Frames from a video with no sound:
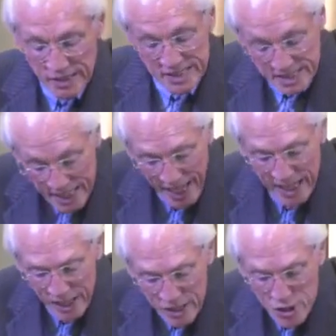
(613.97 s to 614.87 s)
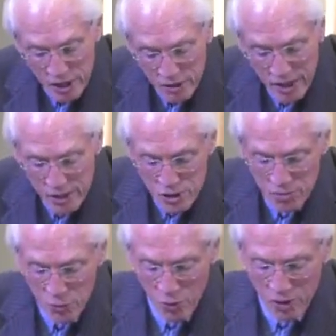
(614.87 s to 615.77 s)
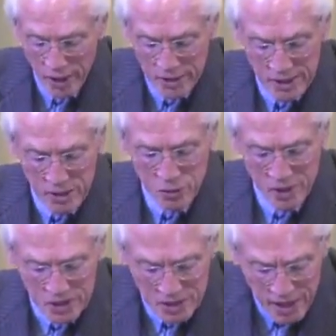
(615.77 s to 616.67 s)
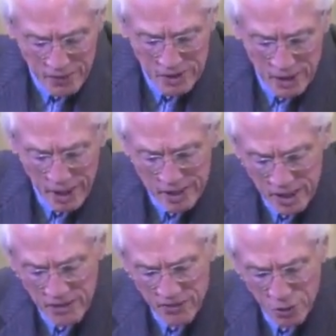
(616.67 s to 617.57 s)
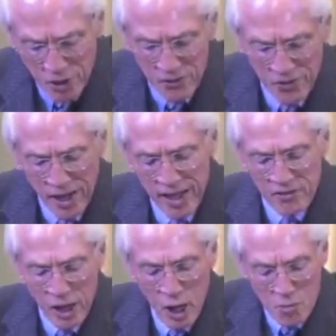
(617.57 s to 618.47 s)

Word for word: The silent generation, born 1927 to 1945.